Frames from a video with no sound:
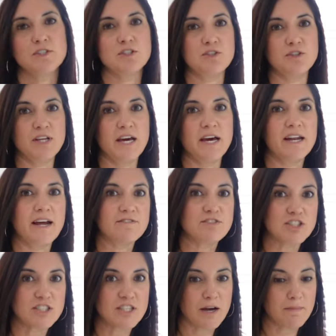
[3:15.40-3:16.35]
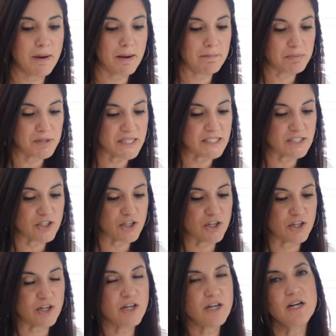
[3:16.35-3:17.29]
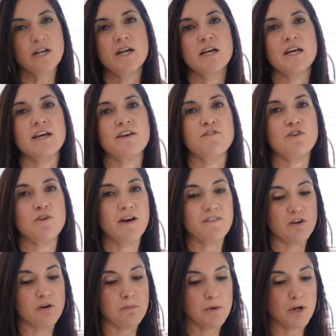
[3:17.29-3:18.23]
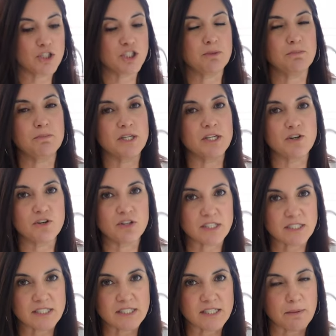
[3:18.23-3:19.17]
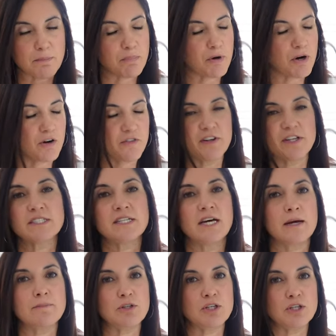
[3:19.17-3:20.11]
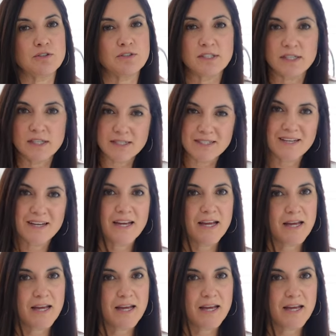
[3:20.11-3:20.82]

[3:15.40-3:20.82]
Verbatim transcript: To do that, I've just got my blender. If you have an immersion blender, this is a perfect time to use it.